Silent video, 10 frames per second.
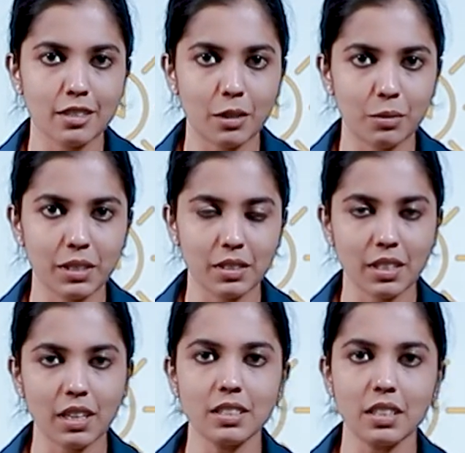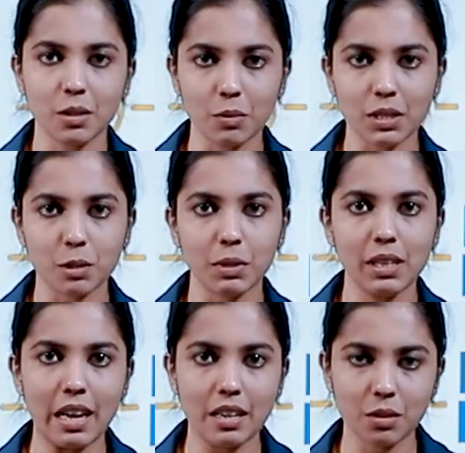that we discussed, reversible
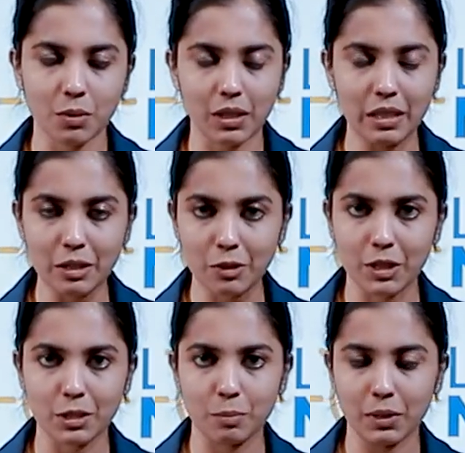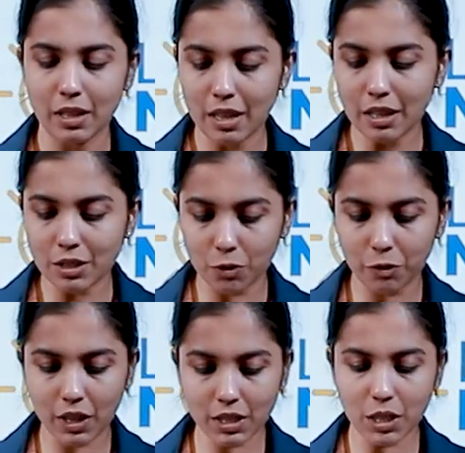and irreversible. So
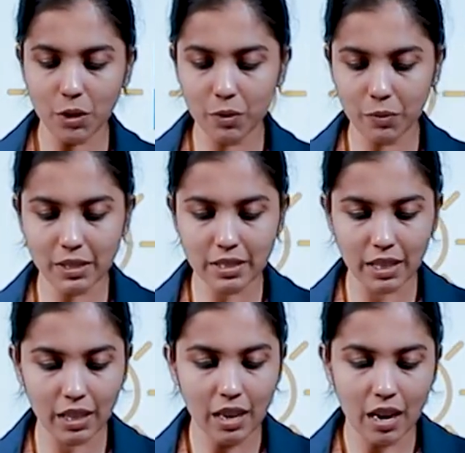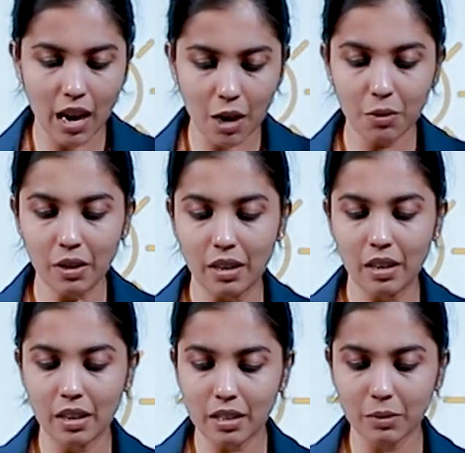first we will see how
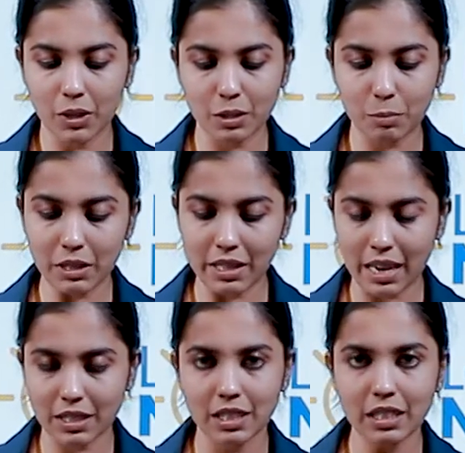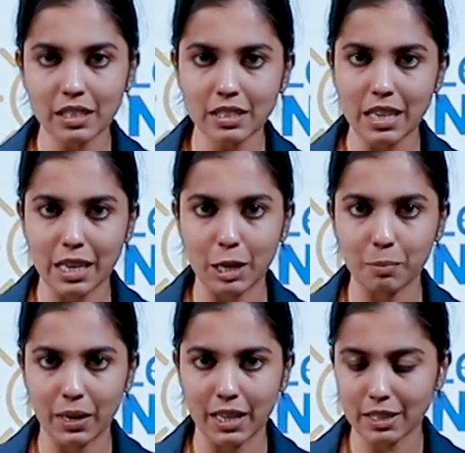a reversible reaction is taking
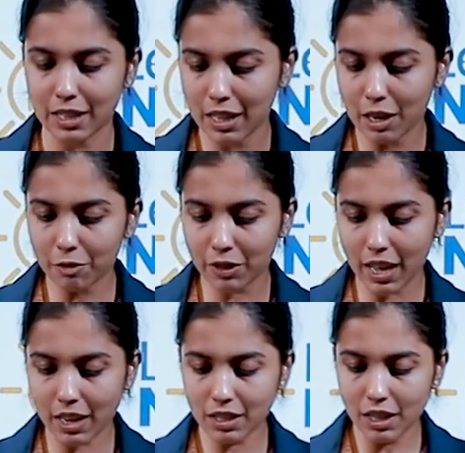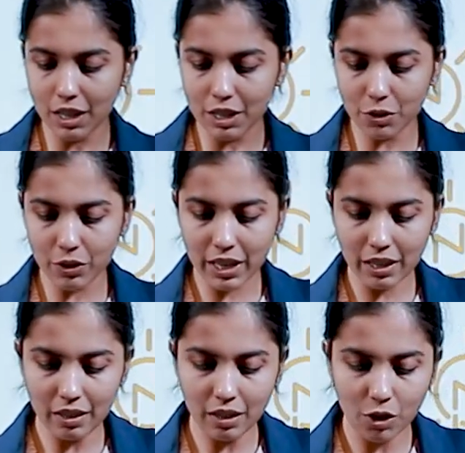place. For that, you
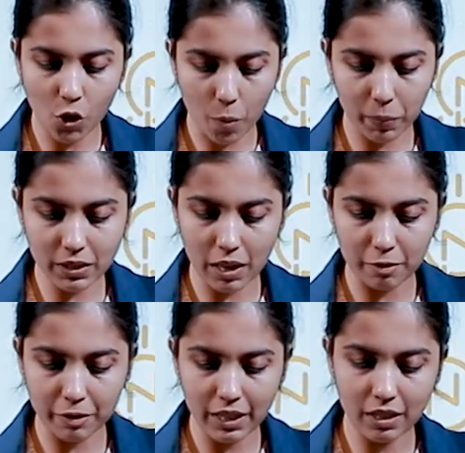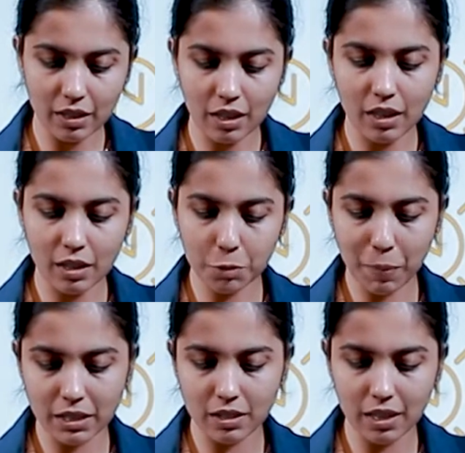need copper sulfate,
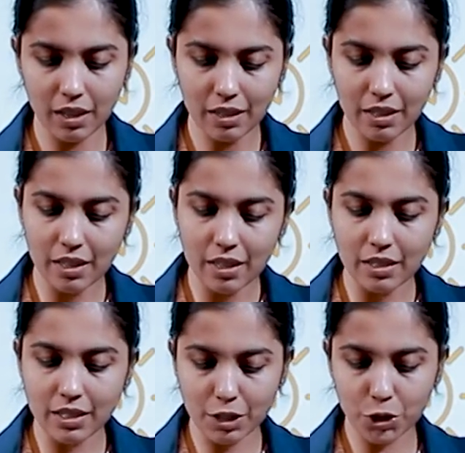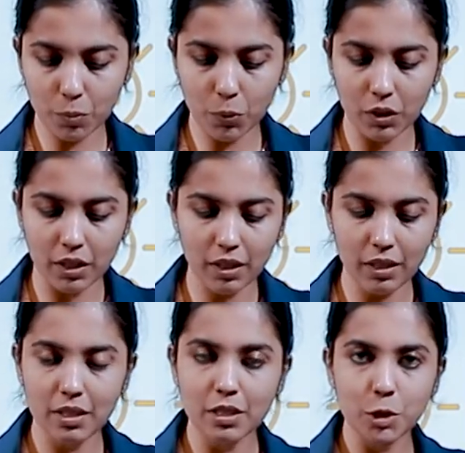spatula, test tube holder,
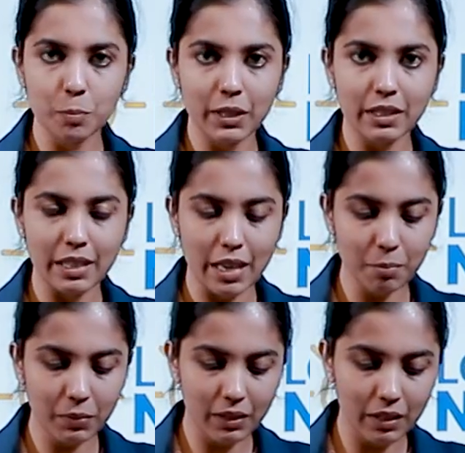spirit lamp,